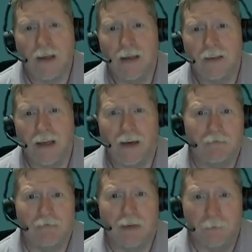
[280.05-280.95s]
Now,
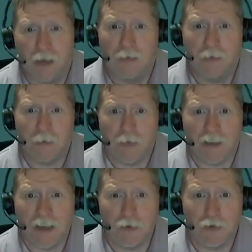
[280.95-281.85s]
I'm not a member of the
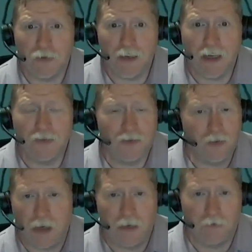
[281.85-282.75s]
council yet, so
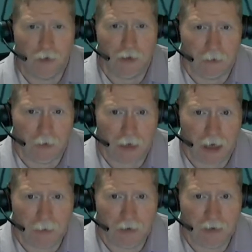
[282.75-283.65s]
I have no idea what
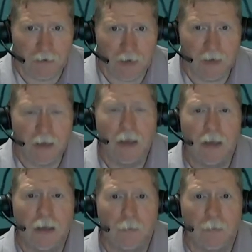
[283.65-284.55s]
happened in there,
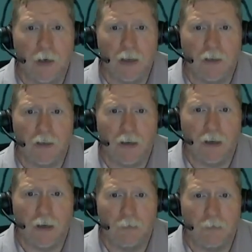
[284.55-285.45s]
but
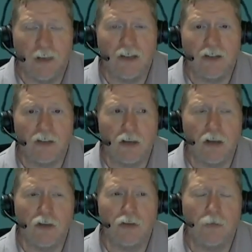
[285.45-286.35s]
they
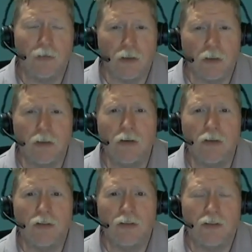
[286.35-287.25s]
disclosed it was a
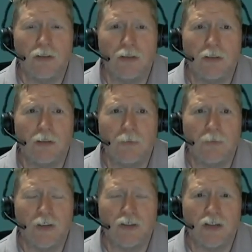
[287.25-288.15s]
closed
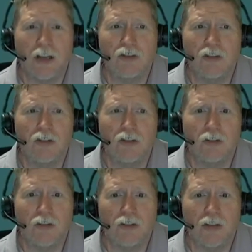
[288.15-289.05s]
session to
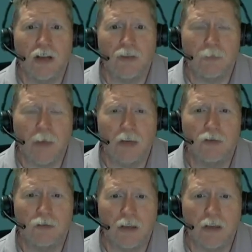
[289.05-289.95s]
discuss
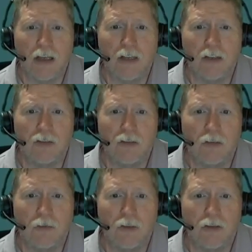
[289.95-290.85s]
matters related to
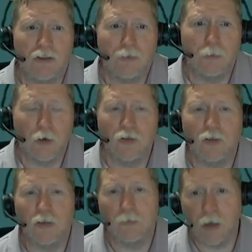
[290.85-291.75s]
the
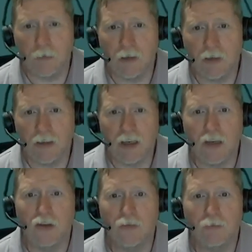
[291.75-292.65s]
disposal of publicly
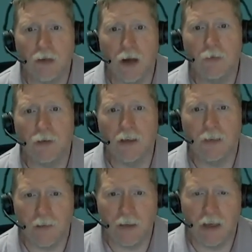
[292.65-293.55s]
held property in
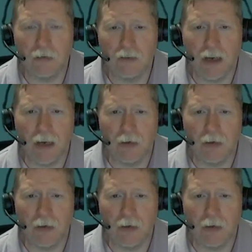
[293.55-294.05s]
the downtown.